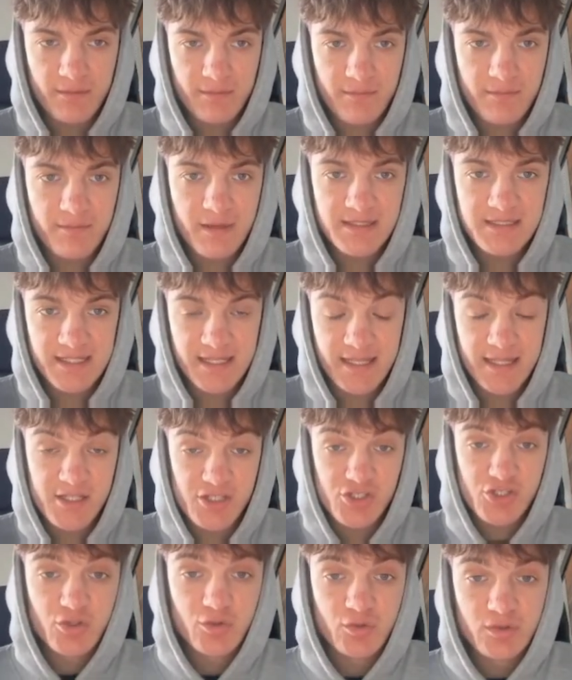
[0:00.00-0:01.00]
basically they
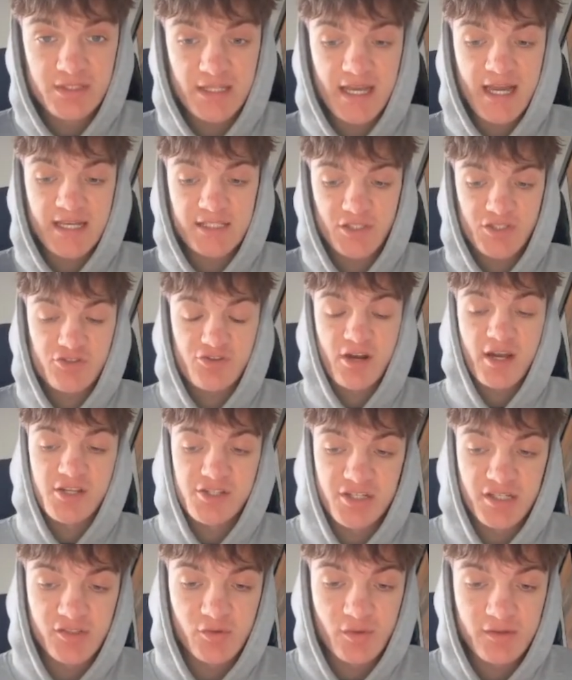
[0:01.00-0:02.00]
just use it as a
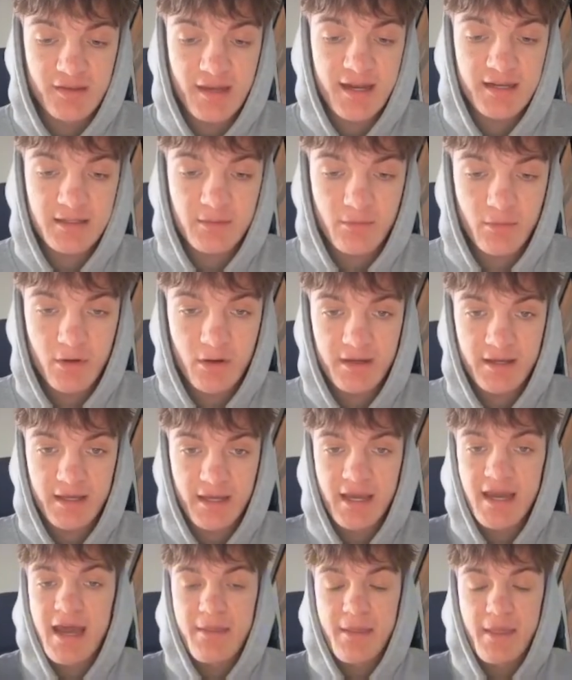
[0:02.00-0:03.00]
strategy to attack the
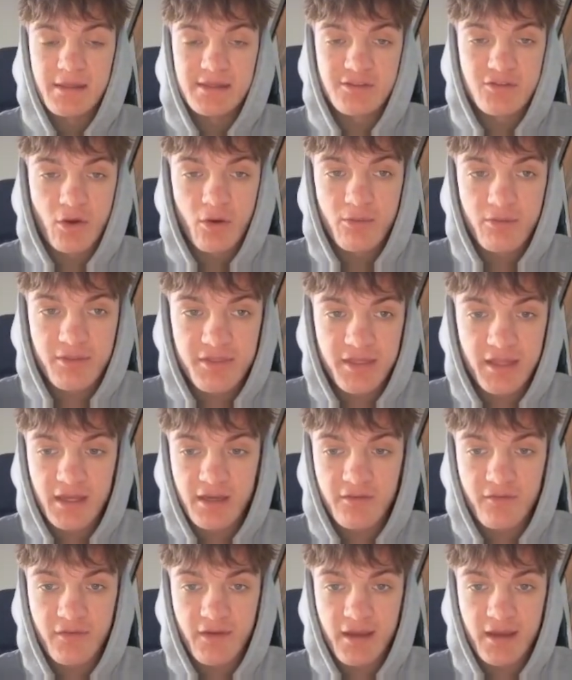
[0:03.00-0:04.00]
market, and they don't think
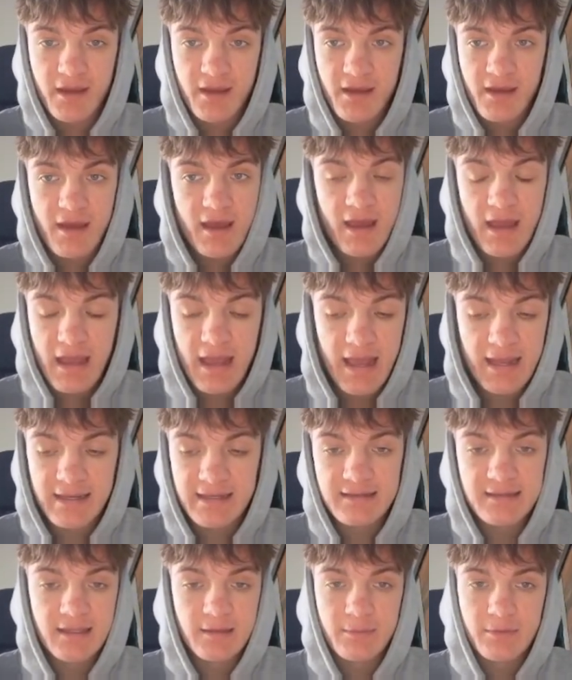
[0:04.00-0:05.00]
of it any
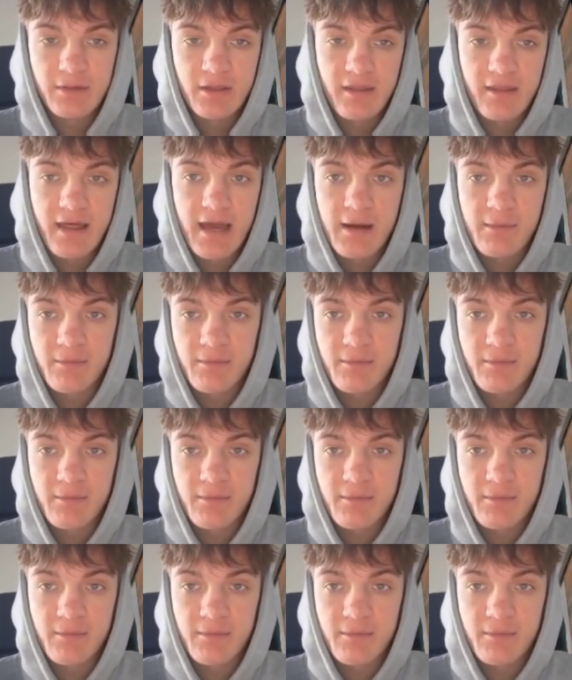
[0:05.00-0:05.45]
deeper than that.